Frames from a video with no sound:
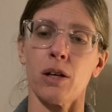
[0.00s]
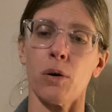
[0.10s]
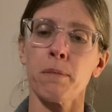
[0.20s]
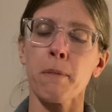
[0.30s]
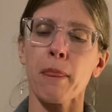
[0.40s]

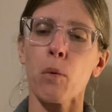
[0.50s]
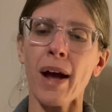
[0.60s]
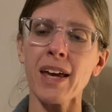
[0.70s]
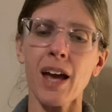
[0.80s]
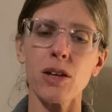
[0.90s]
you.
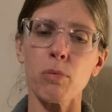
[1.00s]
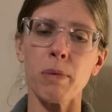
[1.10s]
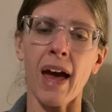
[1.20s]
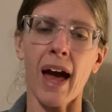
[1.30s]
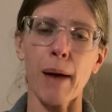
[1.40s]
Why can't you
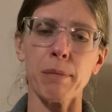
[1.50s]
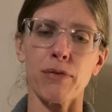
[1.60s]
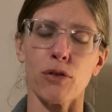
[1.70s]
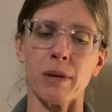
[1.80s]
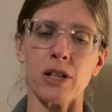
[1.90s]
be happy
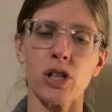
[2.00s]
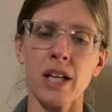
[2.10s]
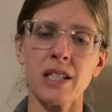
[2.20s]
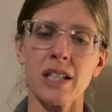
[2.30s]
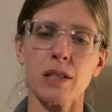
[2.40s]
for me
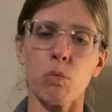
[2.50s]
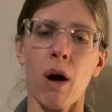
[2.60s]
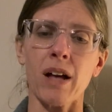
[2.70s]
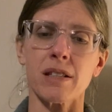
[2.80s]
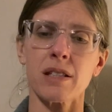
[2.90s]
just this
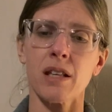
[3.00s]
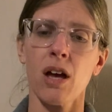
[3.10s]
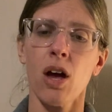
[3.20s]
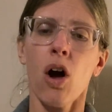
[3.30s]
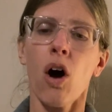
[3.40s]
once?
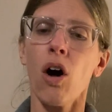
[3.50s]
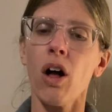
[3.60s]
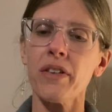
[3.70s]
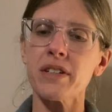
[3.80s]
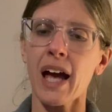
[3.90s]

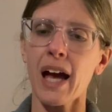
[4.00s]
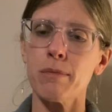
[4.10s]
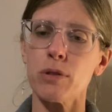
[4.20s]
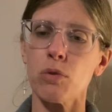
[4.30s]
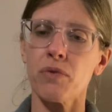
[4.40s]
All the
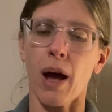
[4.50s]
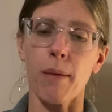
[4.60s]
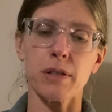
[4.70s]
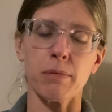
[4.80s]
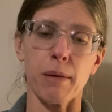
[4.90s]
times you've
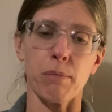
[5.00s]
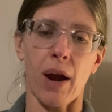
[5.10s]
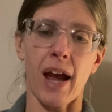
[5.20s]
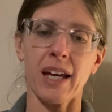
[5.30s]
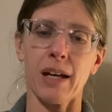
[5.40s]
come to me
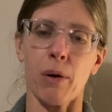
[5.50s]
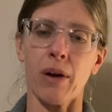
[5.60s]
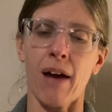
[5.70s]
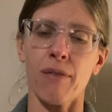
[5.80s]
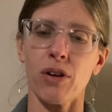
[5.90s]
bragging
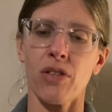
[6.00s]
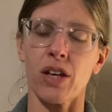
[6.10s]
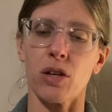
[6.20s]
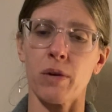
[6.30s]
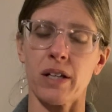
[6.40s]
about
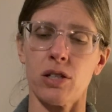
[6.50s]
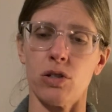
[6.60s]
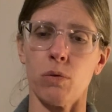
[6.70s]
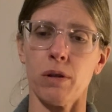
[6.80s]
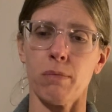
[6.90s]
everything you get to
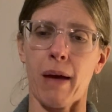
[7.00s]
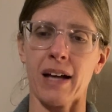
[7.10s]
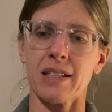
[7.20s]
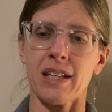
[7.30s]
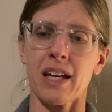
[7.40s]
do with
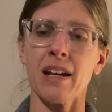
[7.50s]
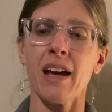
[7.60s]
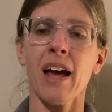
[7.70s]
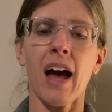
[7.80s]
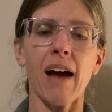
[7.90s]
Maxine,
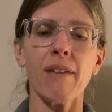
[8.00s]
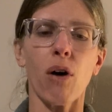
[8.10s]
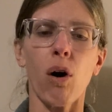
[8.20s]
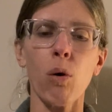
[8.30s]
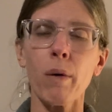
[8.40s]
I've
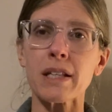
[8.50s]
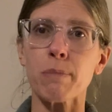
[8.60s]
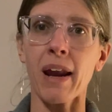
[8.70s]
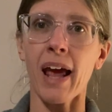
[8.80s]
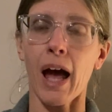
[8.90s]
always
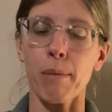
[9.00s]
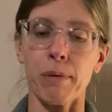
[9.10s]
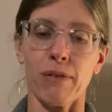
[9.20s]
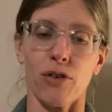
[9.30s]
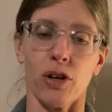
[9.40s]
been
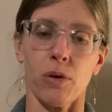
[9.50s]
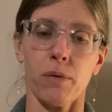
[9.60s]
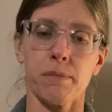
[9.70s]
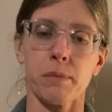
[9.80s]
happy for you.